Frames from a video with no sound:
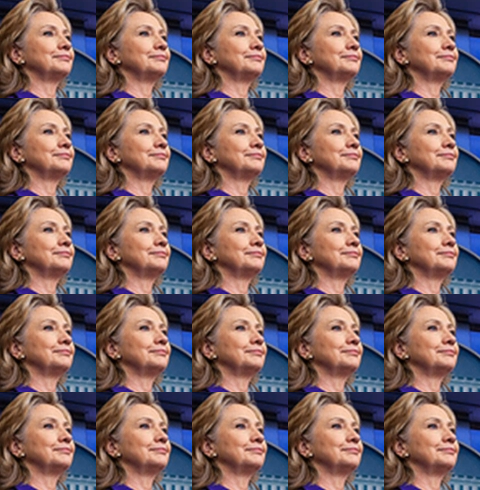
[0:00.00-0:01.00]

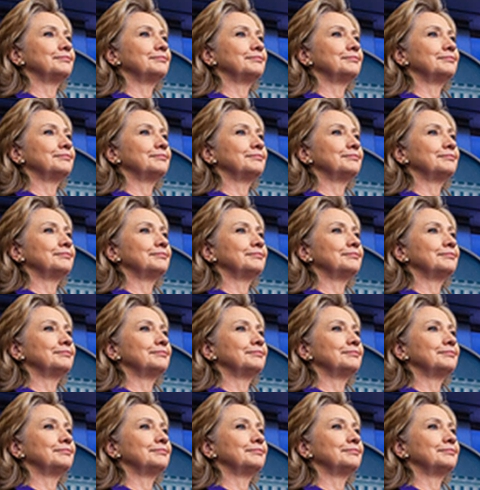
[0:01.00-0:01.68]
(silence)